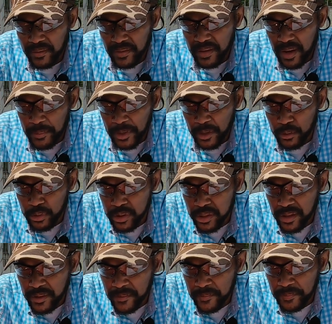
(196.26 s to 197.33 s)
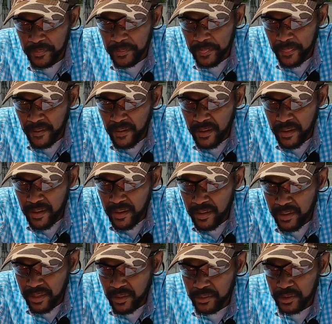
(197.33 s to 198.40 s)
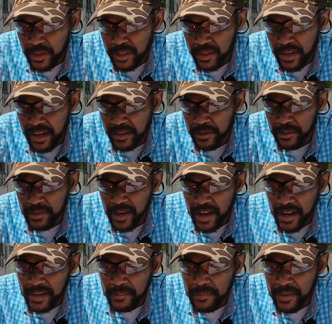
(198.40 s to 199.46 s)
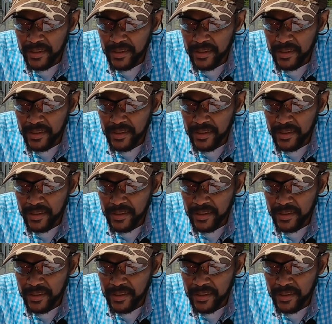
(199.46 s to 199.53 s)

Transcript: come loose. So just take your time,